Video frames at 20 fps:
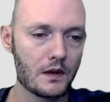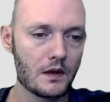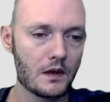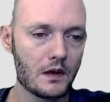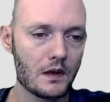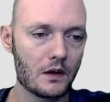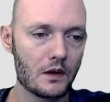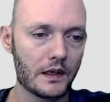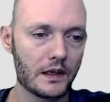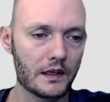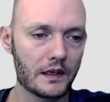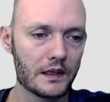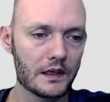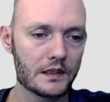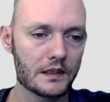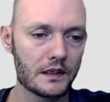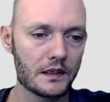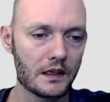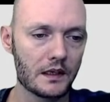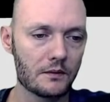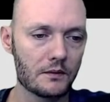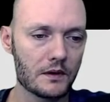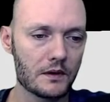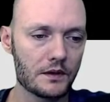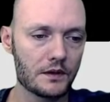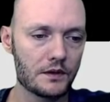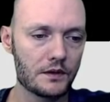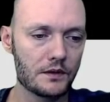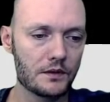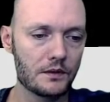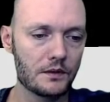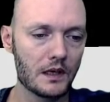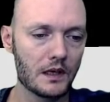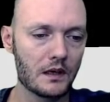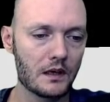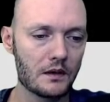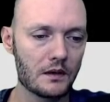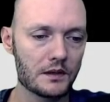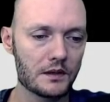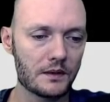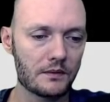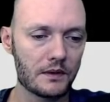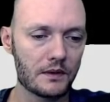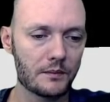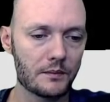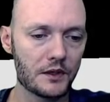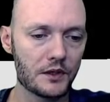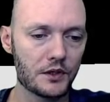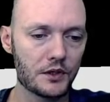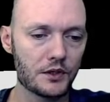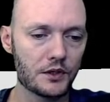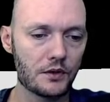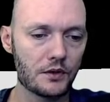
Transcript: Okay, next thing I want to do here is I want to make sure